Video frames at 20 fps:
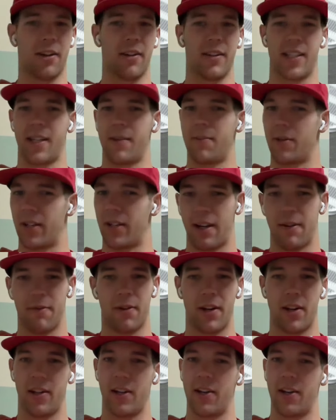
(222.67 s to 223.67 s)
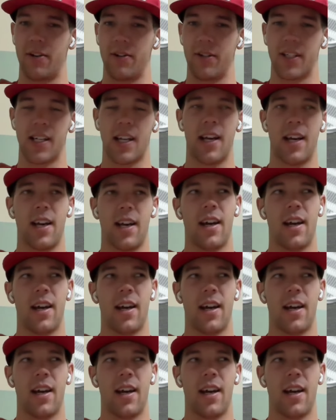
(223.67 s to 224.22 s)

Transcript: and so I was able to get one of those.